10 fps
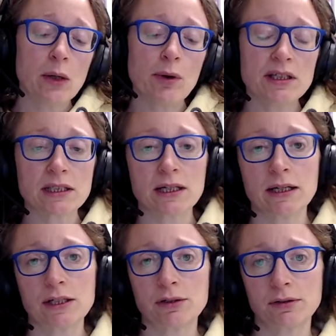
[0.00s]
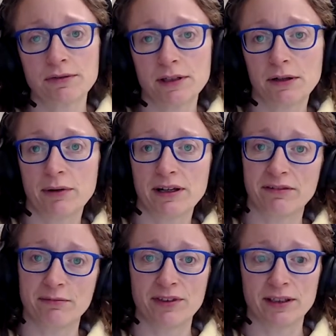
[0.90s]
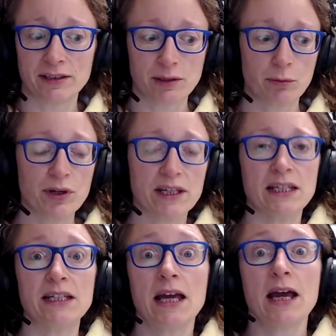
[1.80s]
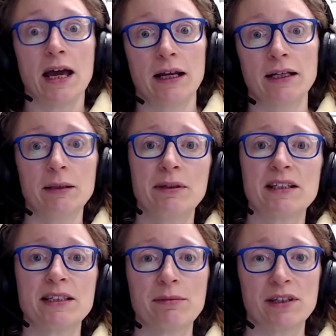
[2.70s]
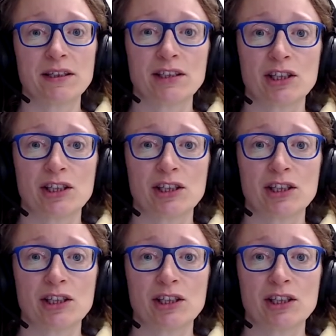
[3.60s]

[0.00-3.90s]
we're just kind of drifting away from things and we need a little bit of something to